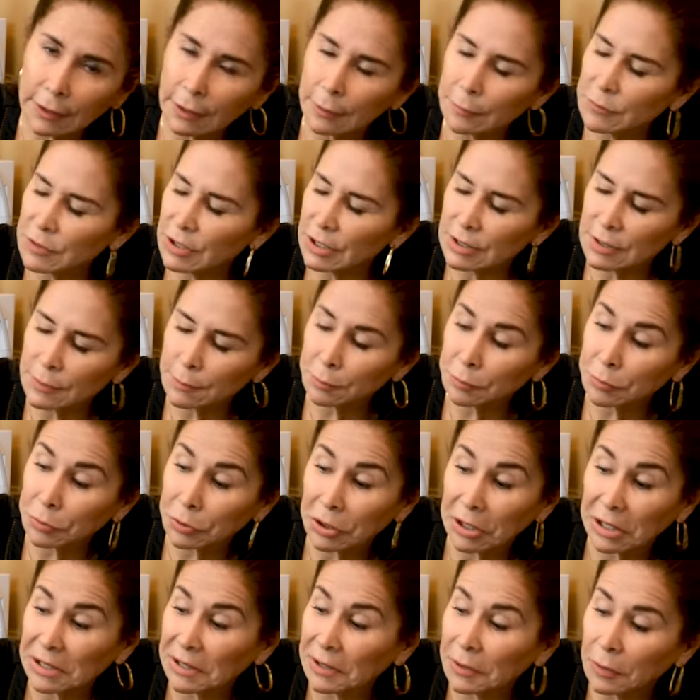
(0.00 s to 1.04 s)
I'm just
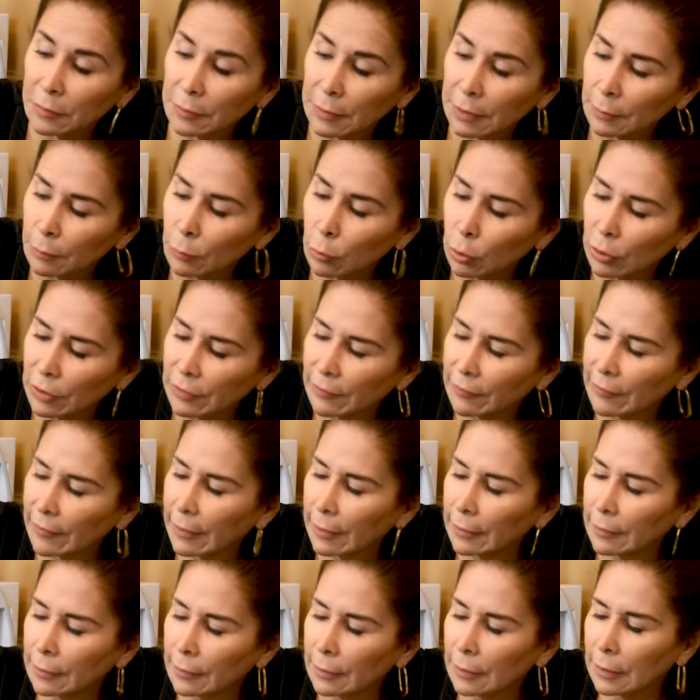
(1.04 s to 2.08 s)
put a little bit more the
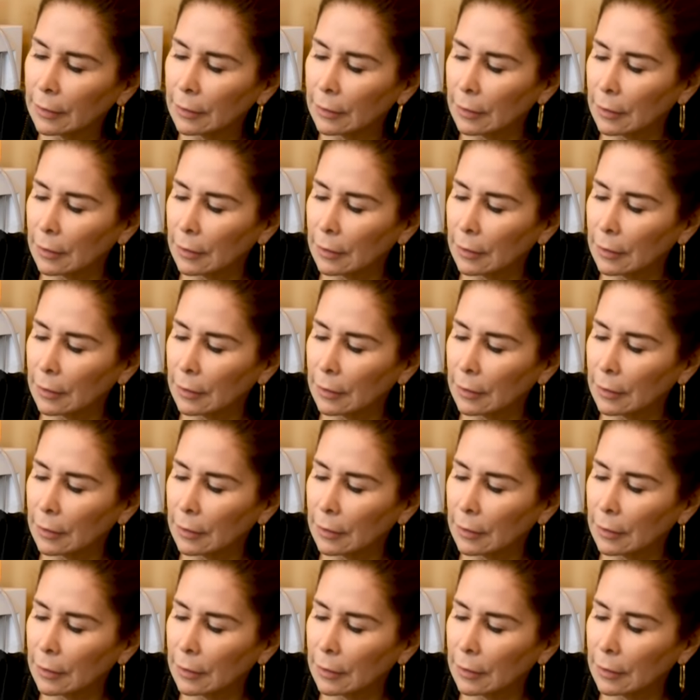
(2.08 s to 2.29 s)
fan,